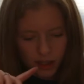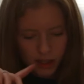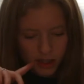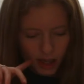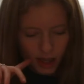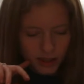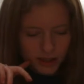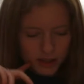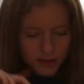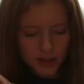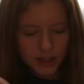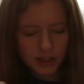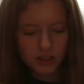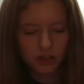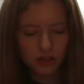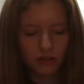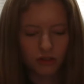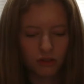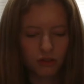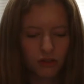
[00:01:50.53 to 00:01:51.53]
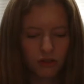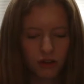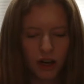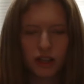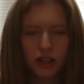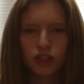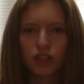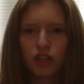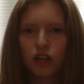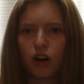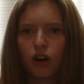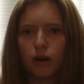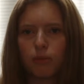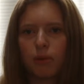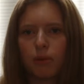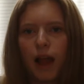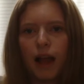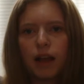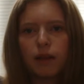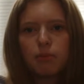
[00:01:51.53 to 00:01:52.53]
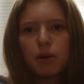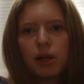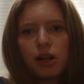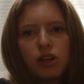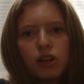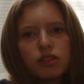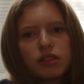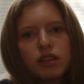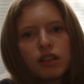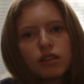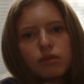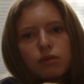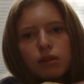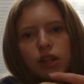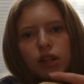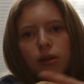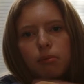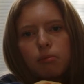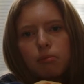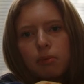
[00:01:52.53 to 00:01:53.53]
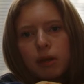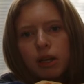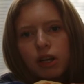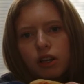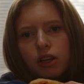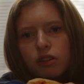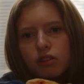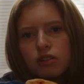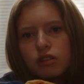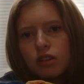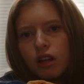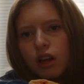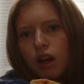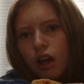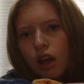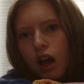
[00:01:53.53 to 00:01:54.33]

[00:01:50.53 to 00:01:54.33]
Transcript: signs of aggression are black beards. That's when their beards.